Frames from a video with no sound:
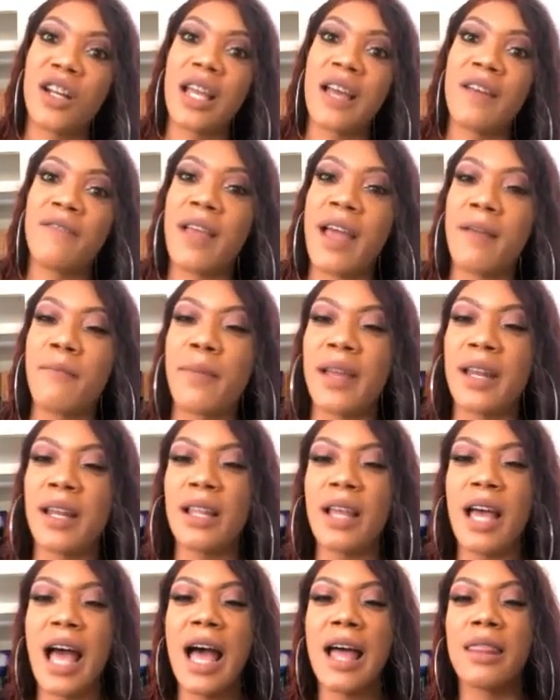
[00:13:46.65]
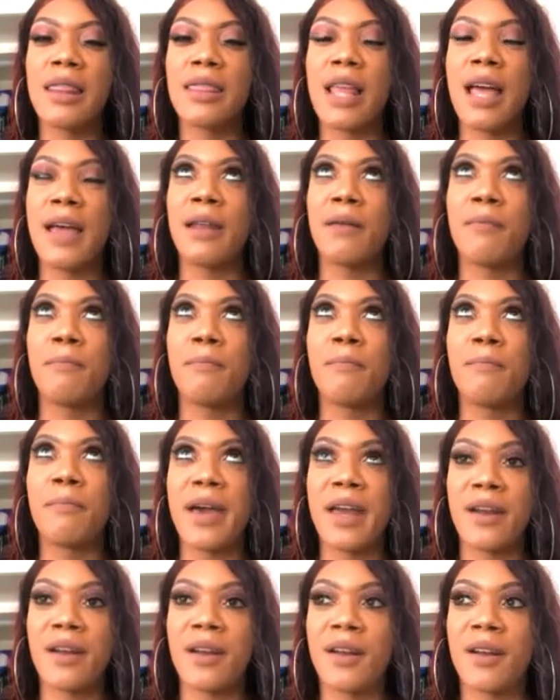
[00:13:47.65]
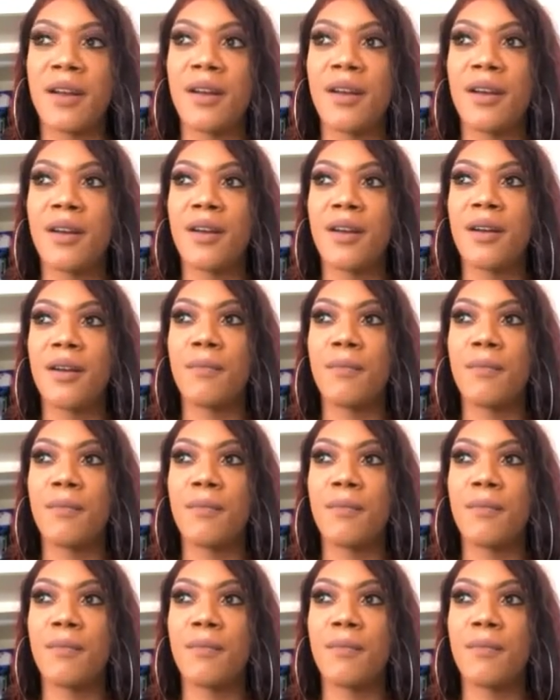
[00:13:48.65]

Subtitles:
I've like been in a better